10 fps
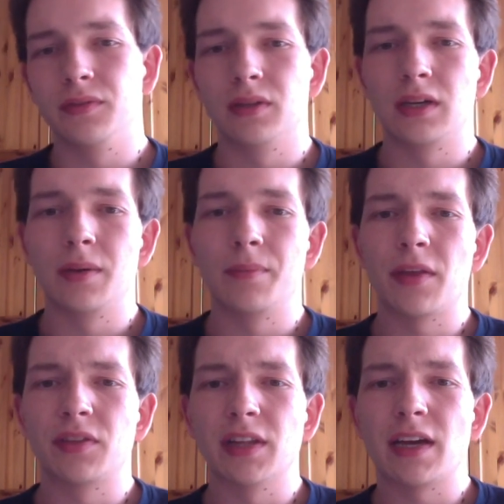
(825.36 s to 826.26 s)

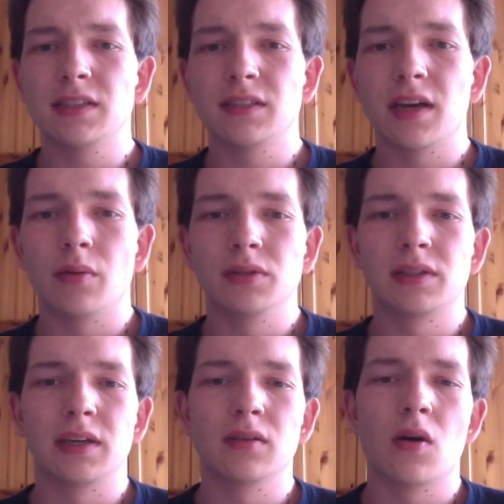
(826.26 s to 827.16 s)
at the last day I was
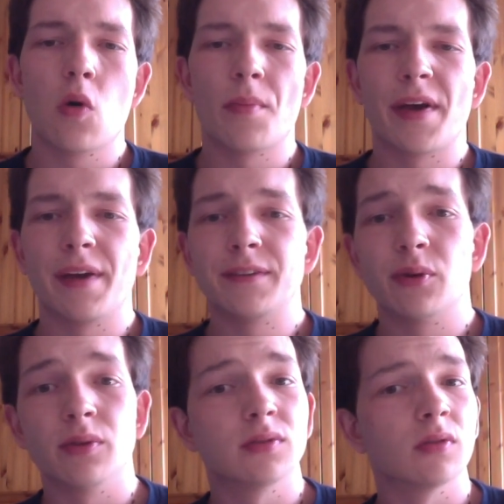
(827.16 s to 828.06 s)
like, oh, my hands
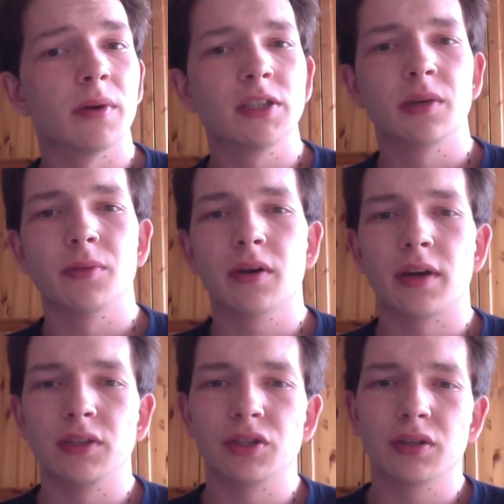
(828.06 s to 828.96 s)
hurt so much, I'm not
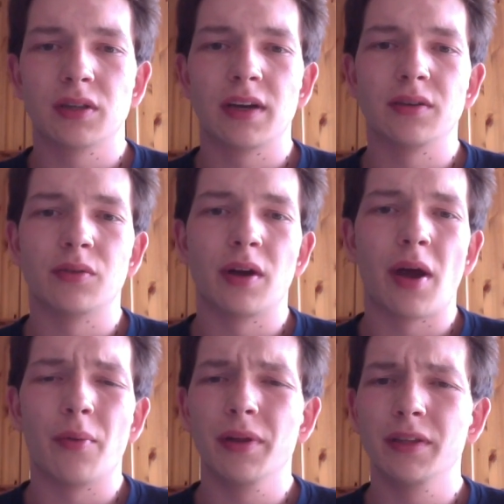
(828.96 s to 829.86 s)
gonna juggle. I
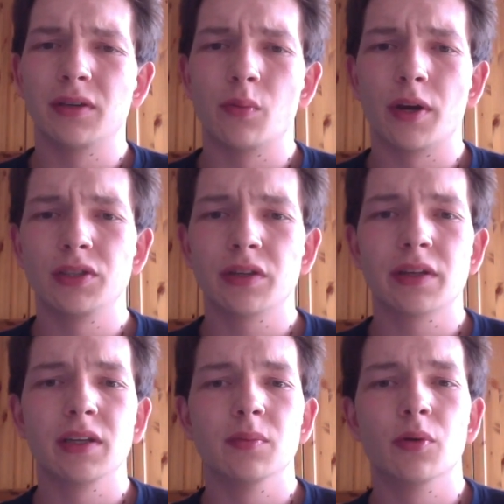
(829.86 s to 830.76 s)
really don't want to juggle
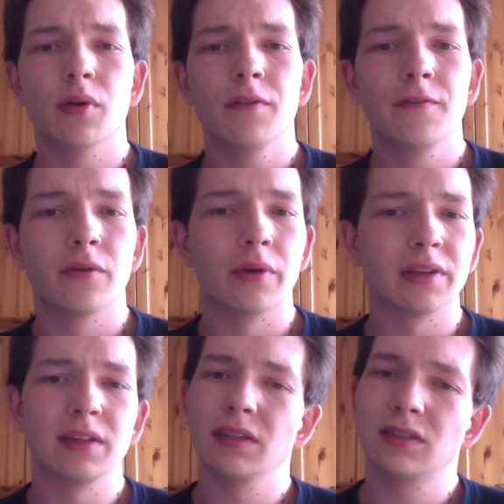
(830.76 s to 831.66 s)
anymore for
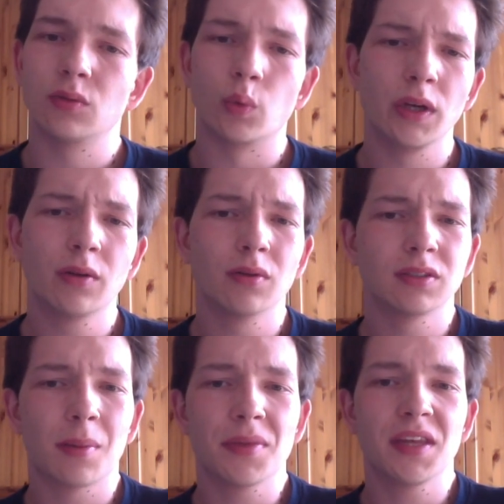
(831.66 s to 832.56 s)
at least a week or
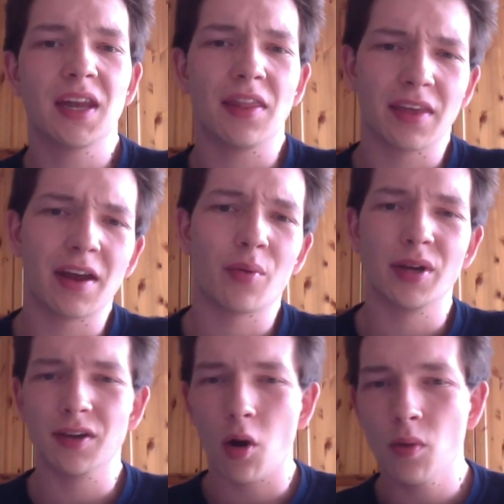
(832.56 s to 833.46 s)
something. And then I
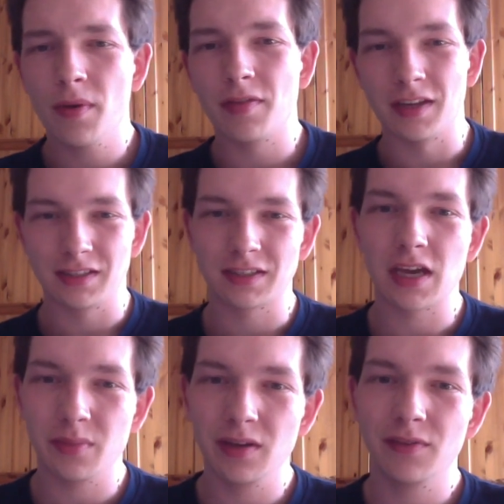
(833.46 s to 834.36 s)
went home, and that
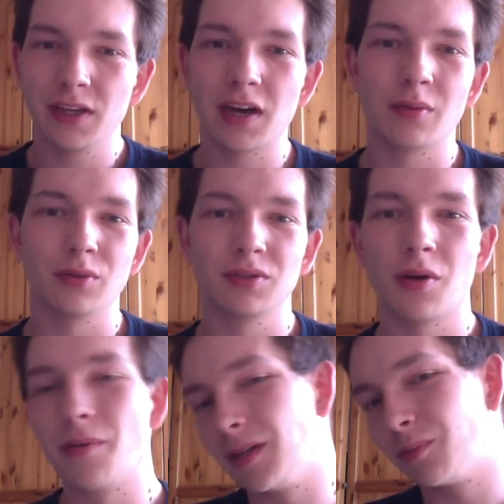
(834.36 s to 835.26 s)
same evening I was
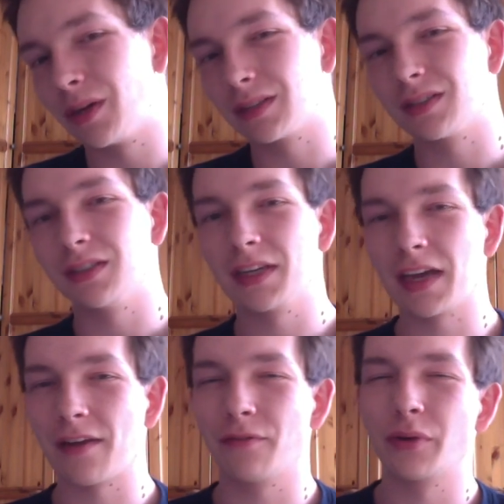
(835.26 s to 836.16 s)
already practicing
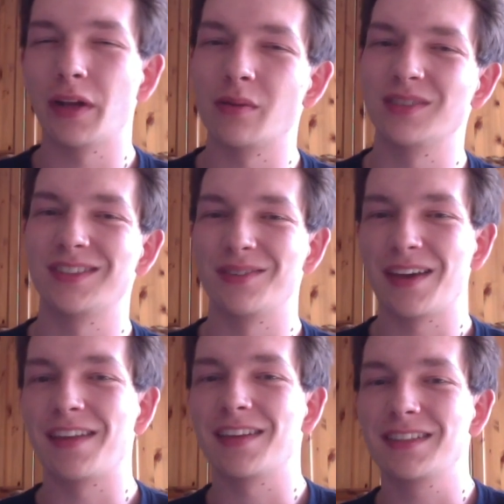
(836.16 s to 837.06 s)
again for an hour. So
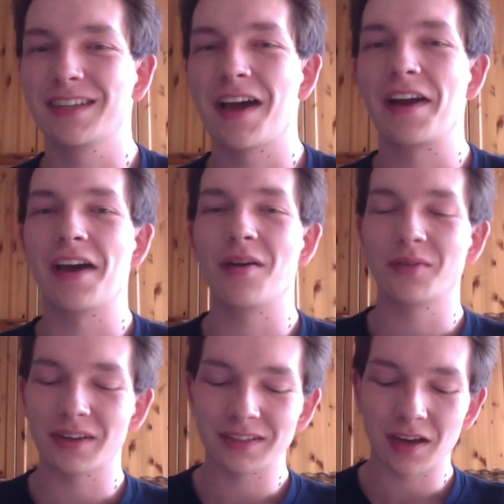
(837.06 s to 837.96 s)
yeah, that's kind of how
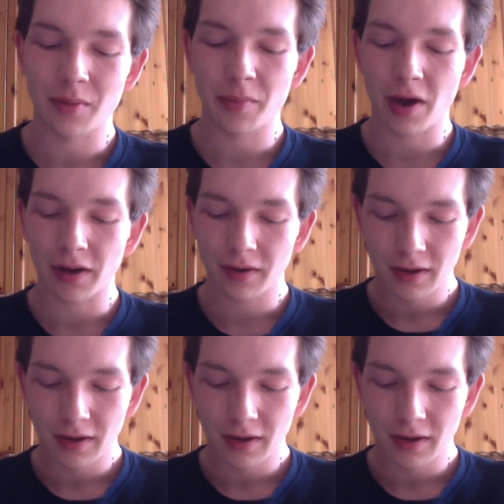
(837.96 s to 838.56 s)
crazy I am about it.